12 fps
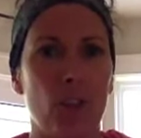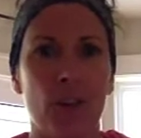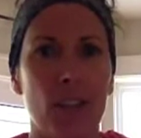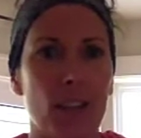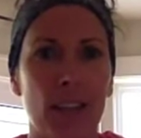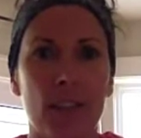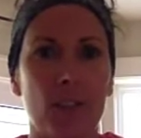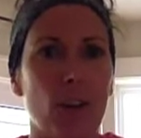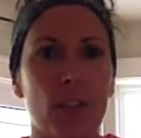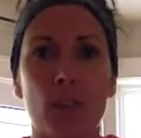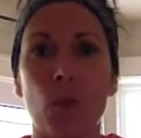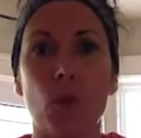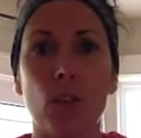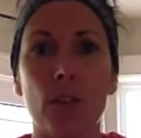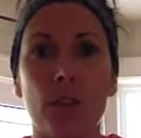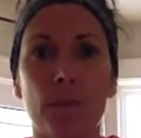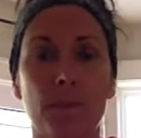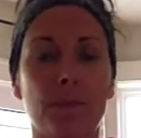yoga class across the
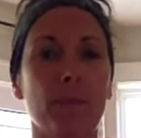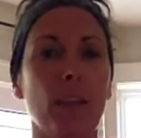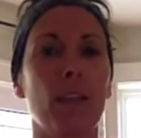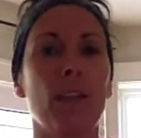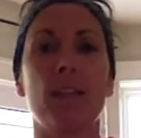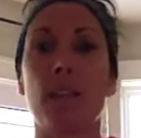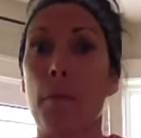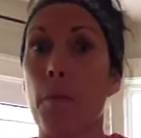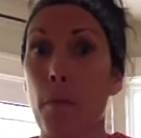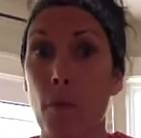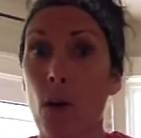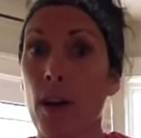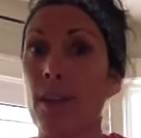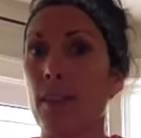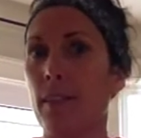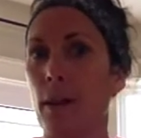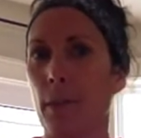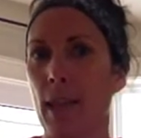world. Some more,
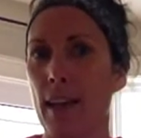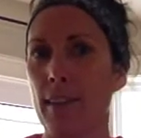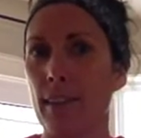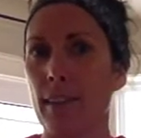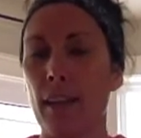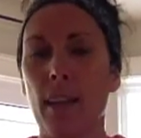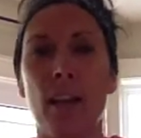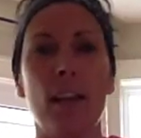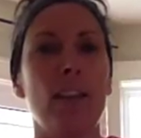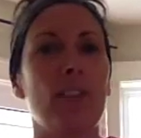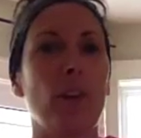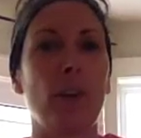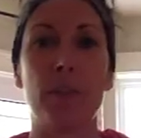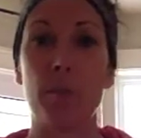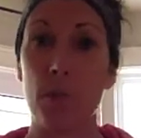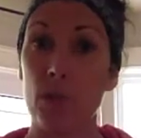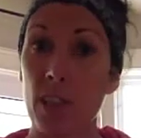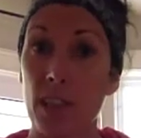some less. So if the
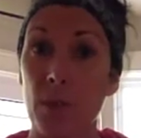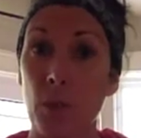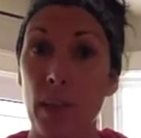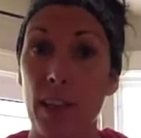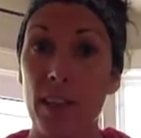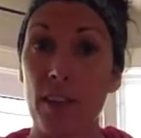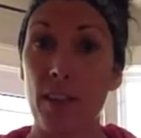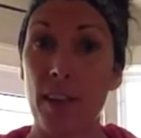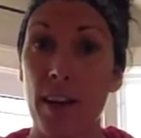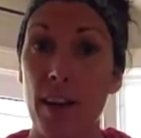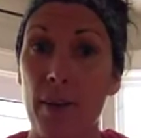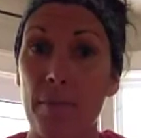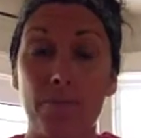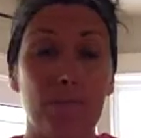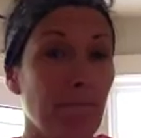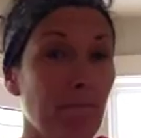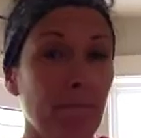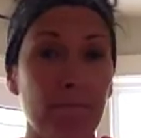music is what gets you there,
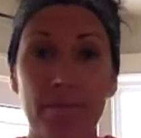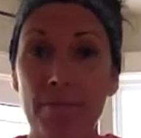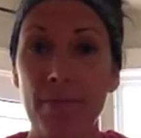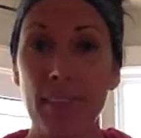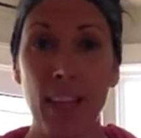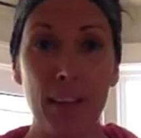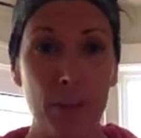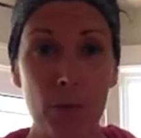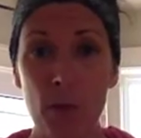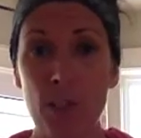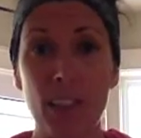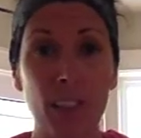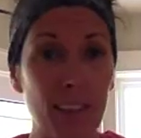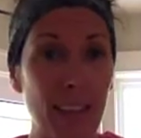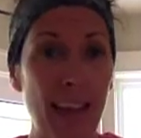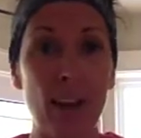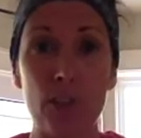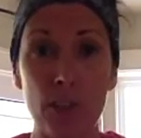if the music
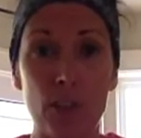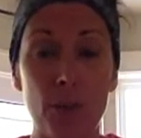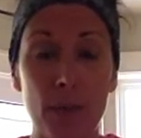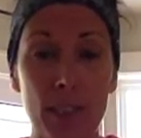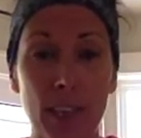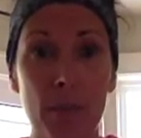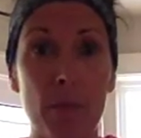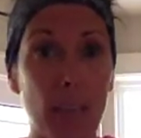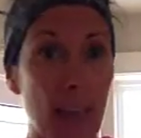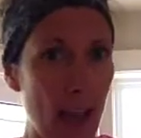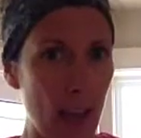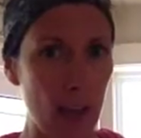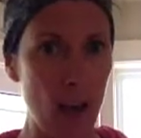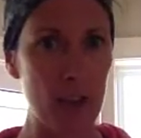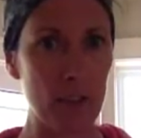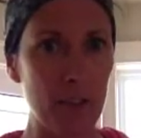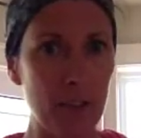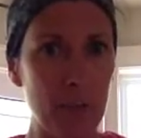allows you to escape the
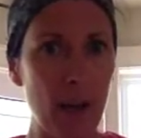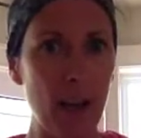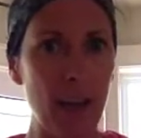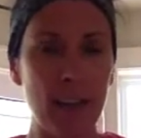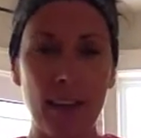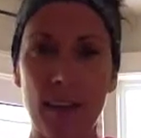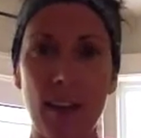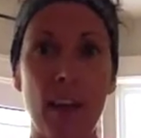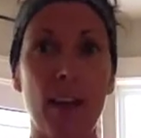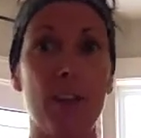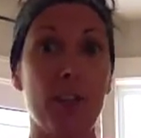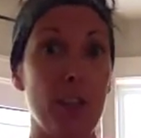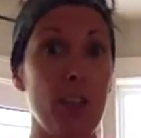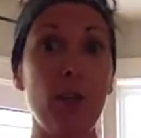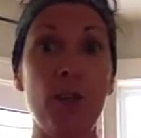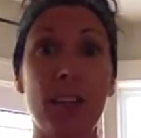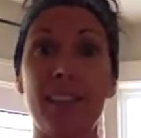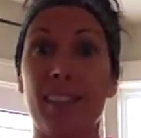chaos of your mind, and to
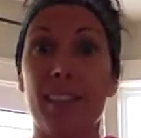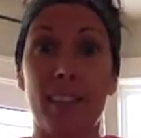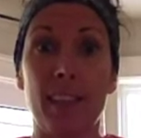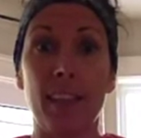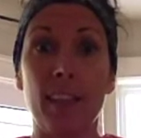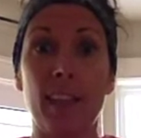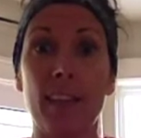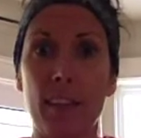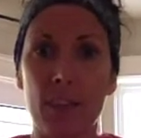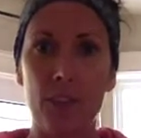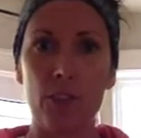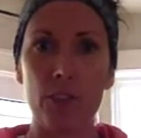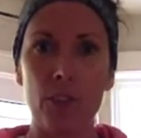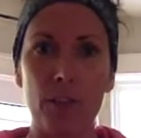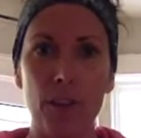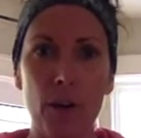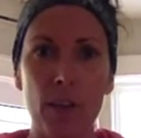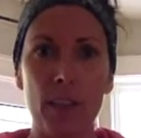you that's a stilling, that you're just
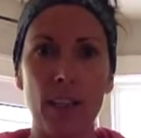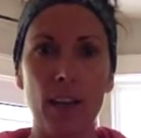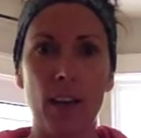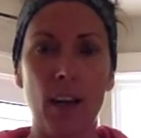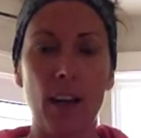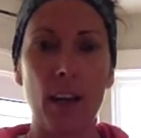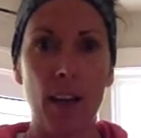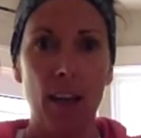focusing on